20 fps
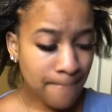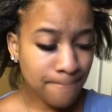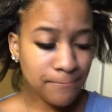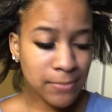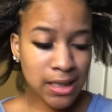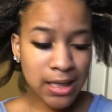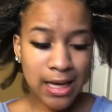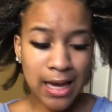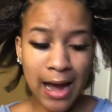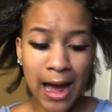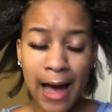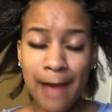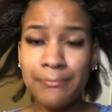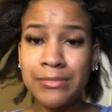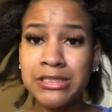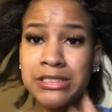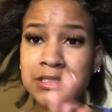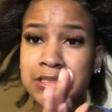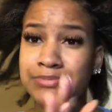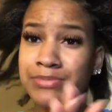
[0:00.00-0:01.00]
But yeah, I'm gonna
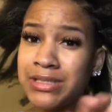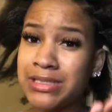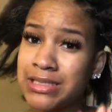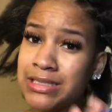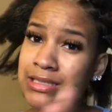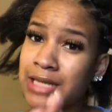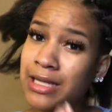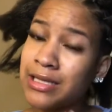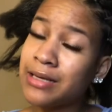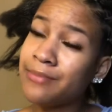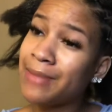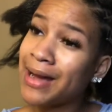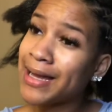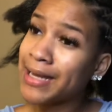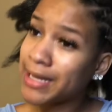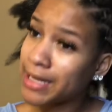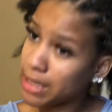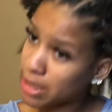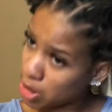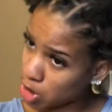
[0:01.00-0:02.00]
just put this all in my
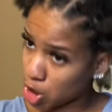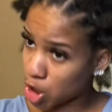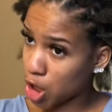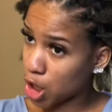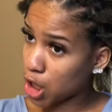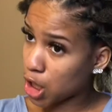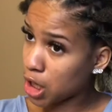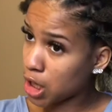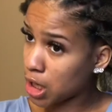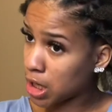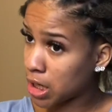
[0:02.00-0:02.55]
hair.